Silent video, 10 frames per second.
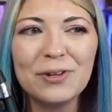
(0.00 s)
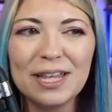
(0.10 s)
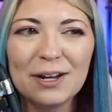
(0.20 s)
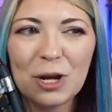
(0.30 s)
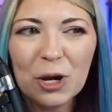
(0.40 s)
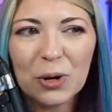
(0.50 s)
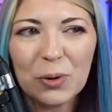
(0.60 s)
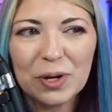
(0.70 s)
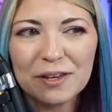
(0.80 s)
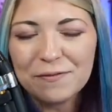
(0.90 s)
how do they
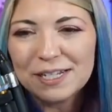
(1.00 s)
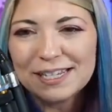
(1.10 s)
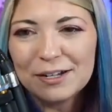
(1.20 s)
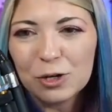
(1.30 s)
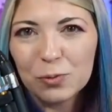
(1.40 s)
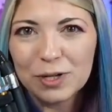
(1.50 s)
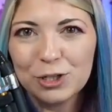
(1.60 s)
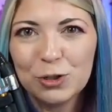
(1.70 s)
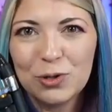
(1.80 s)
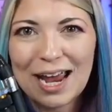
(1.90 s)
know if it's an
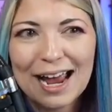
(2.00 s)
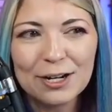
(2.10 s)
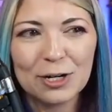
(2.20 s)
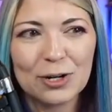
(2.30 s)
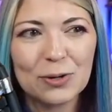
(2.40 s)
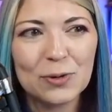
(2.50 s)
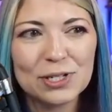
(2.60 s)
original hacker